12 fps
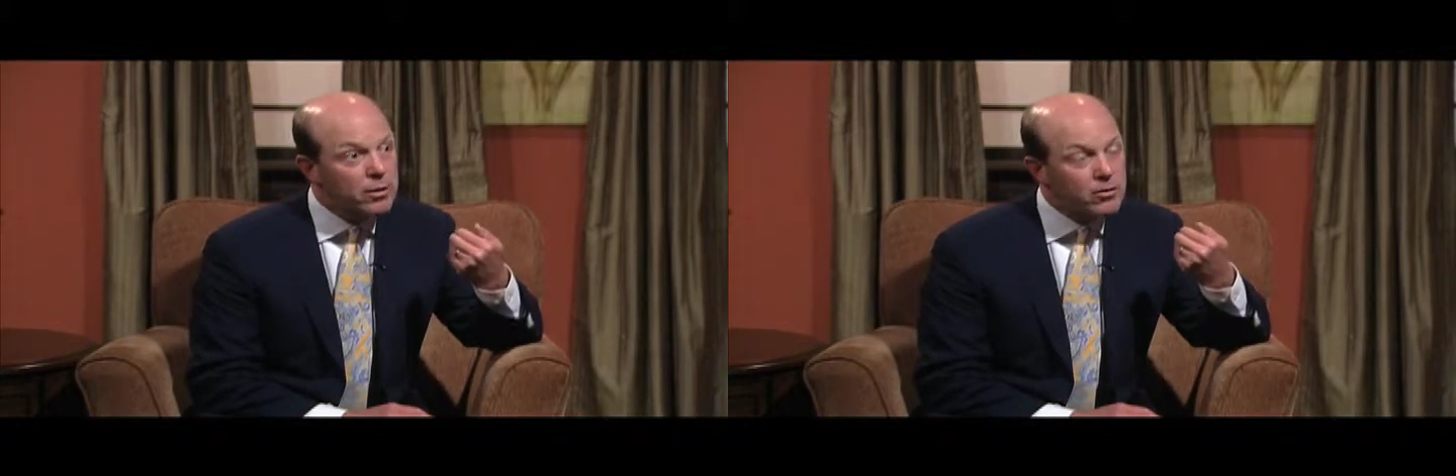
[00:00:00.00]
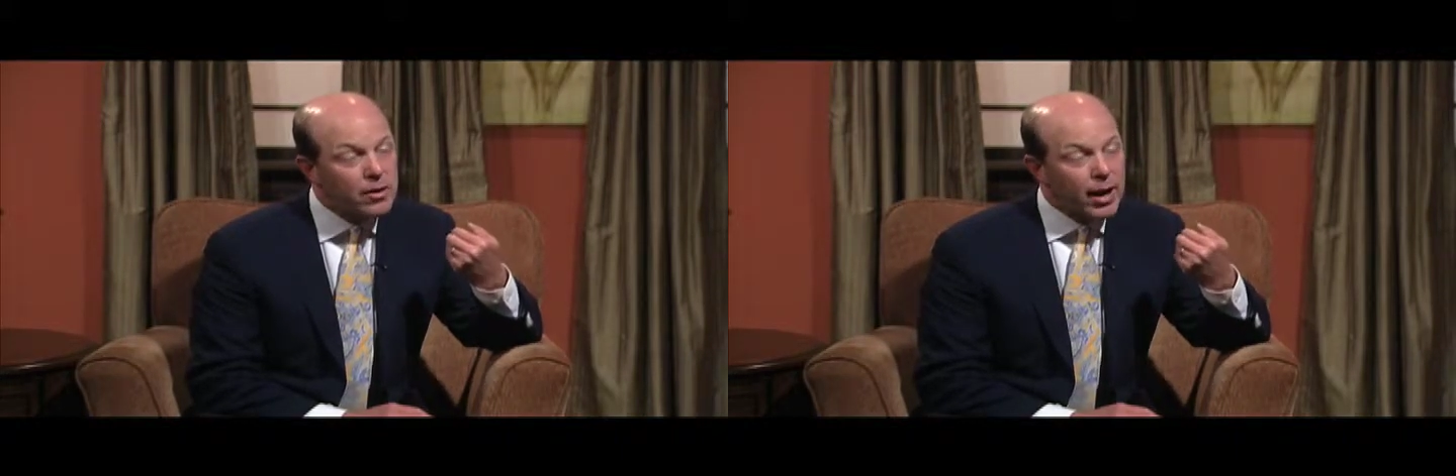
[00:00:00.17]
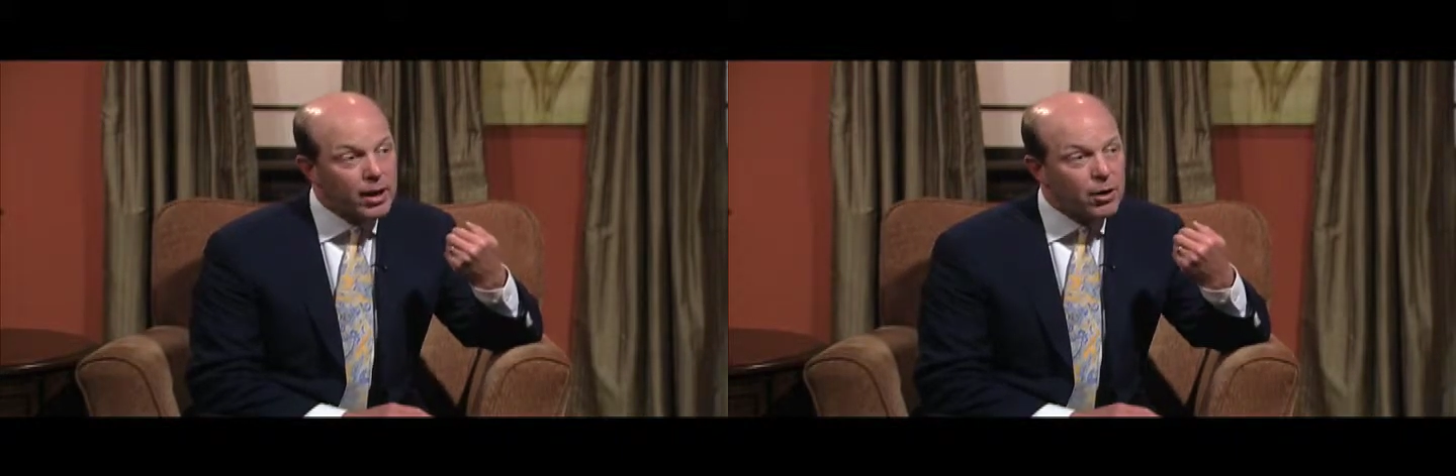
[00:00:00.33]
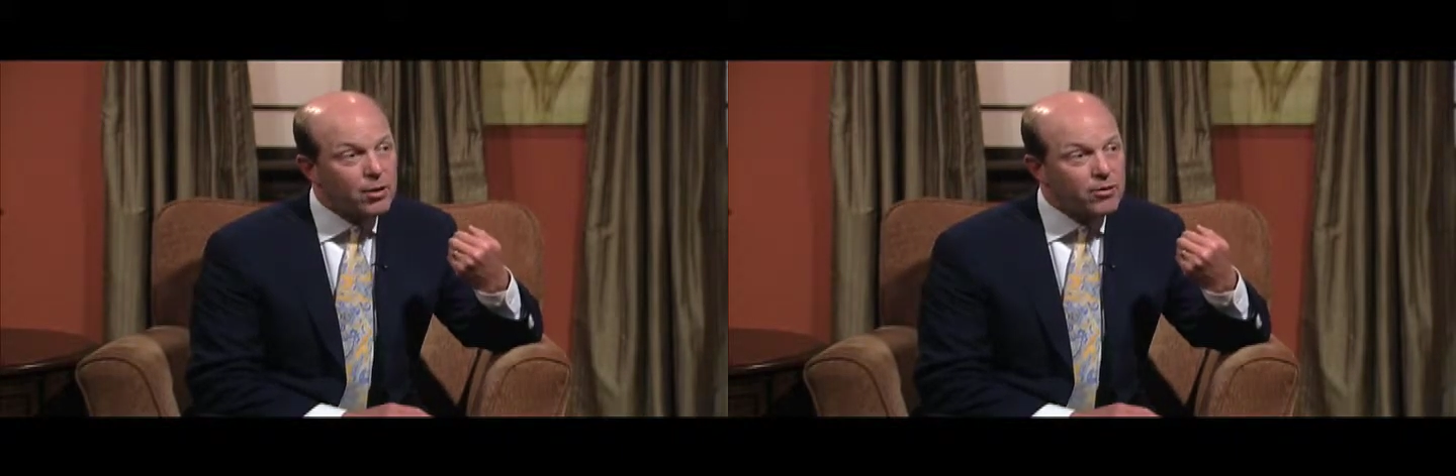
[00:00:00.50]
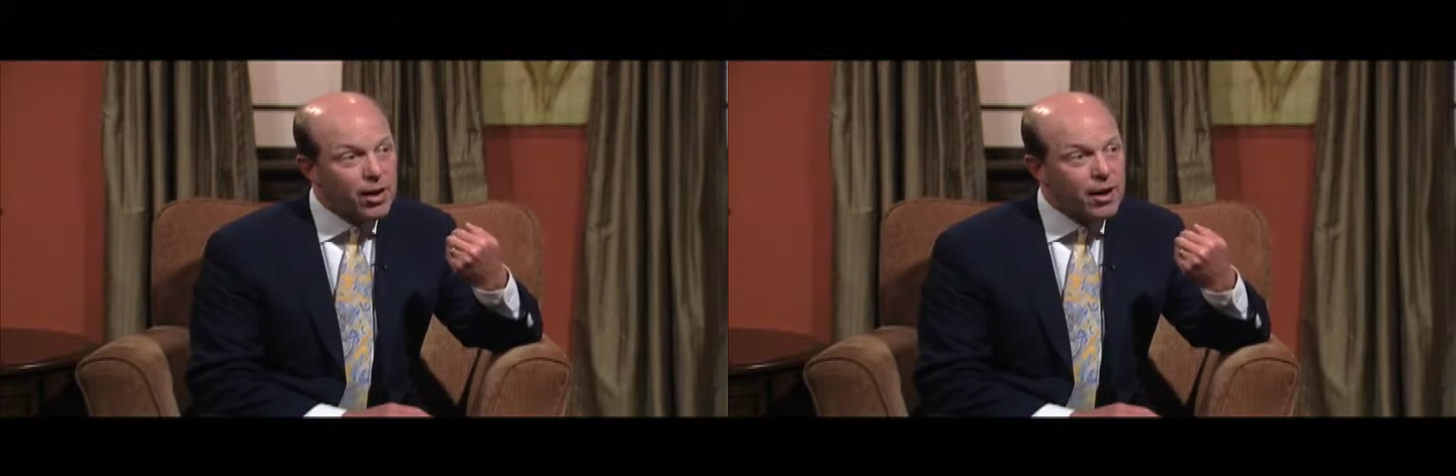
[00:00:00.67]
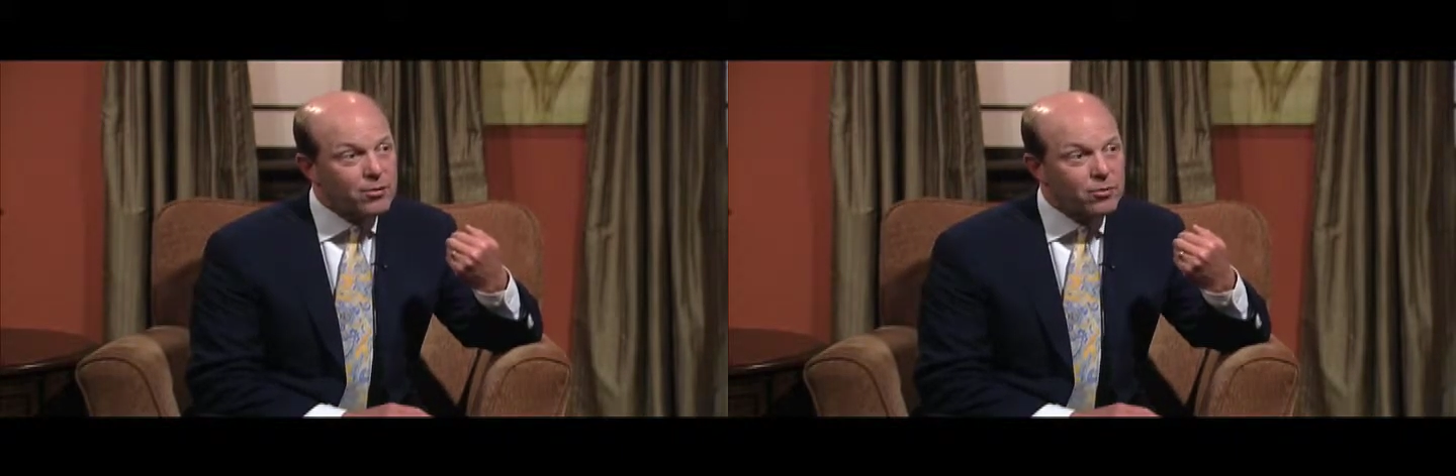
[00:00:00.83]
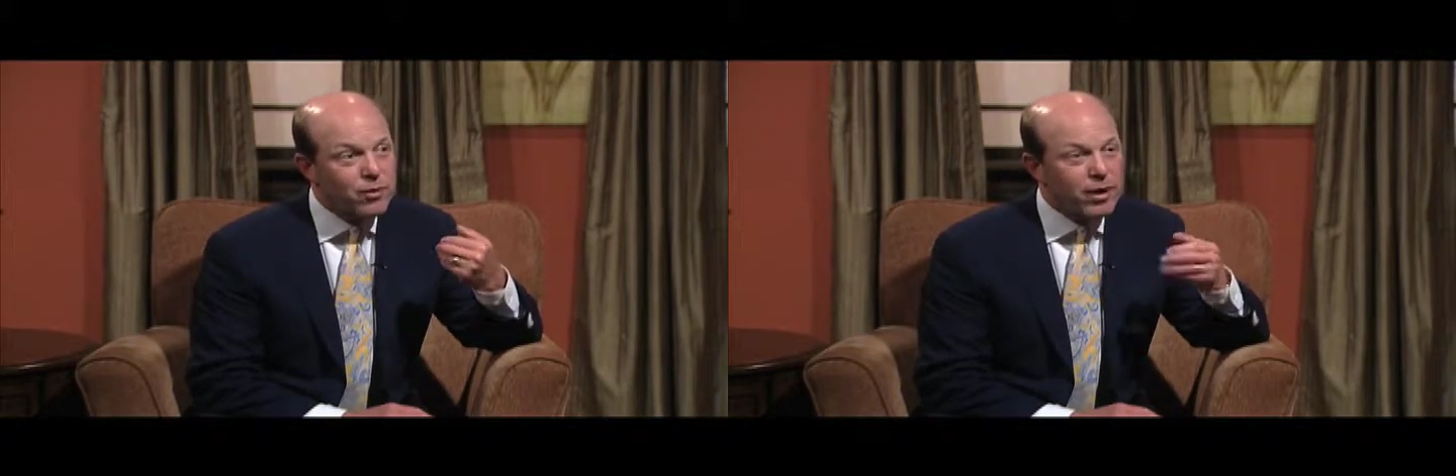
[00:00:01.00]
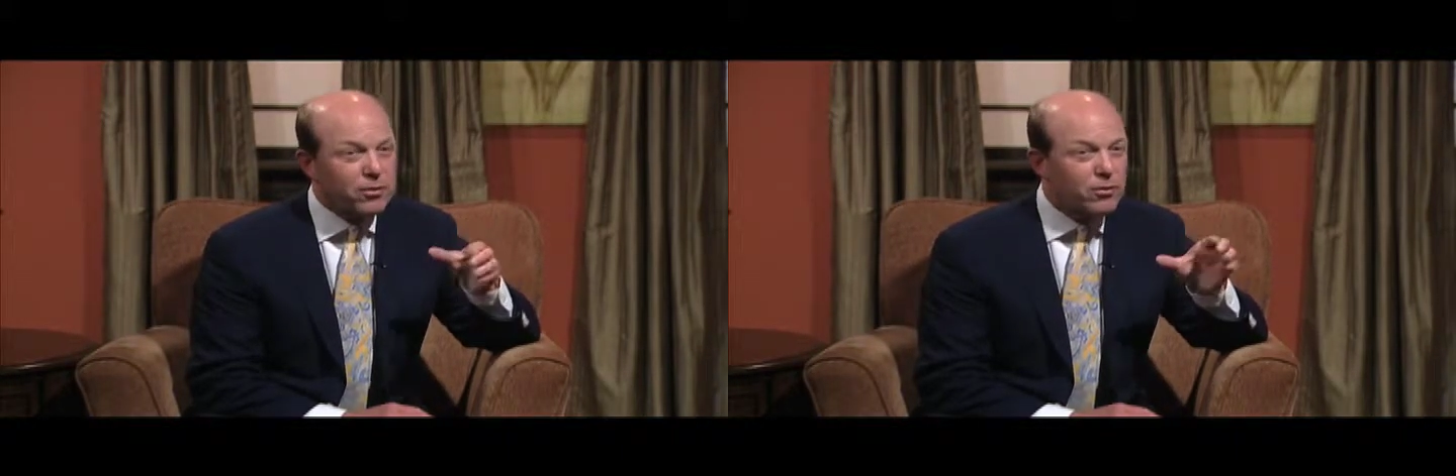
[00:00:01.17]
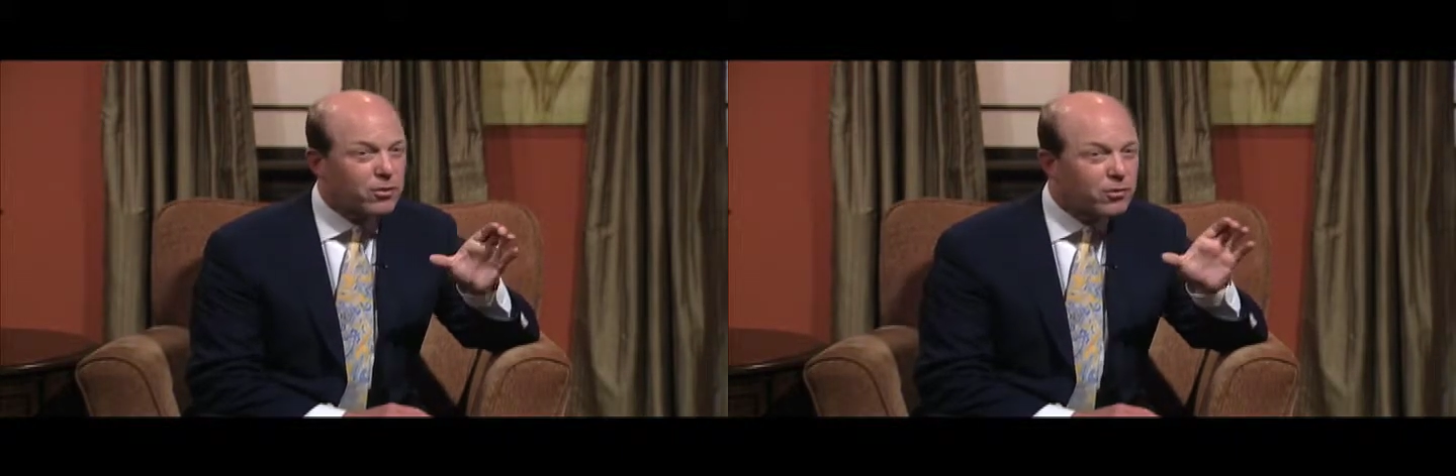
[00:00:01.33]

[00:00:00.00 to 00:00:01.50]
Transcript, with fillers: to secondary sinus infections.